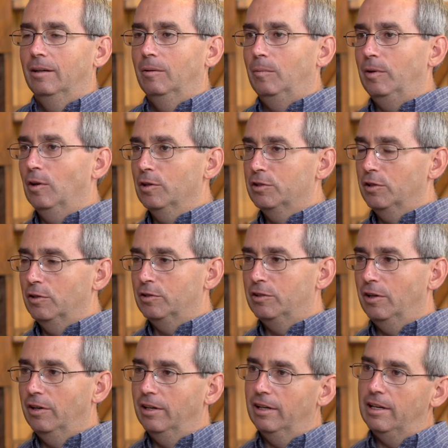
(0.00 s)
We also
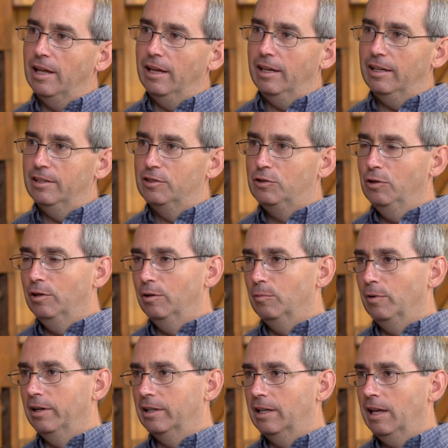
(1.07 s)
started a student
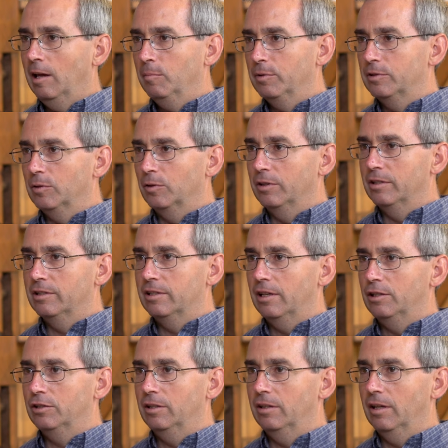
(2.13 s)
run campus
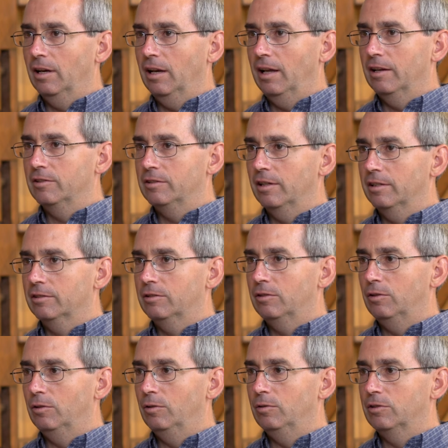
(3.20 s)
organization that allows us to
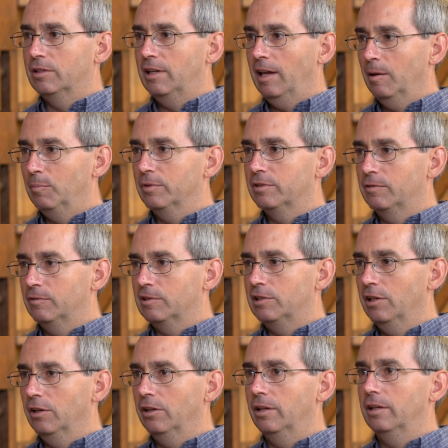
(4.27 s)
use campus
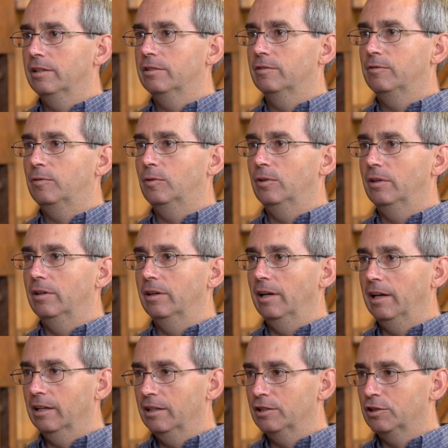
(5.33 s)
facilities for
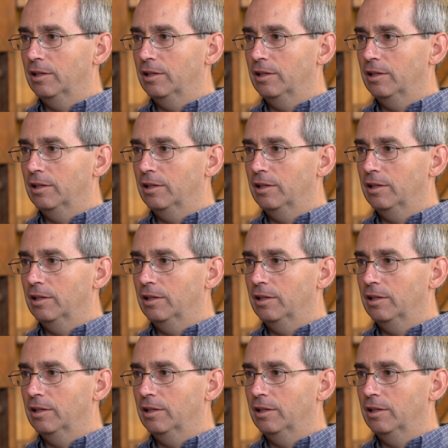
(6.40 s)
English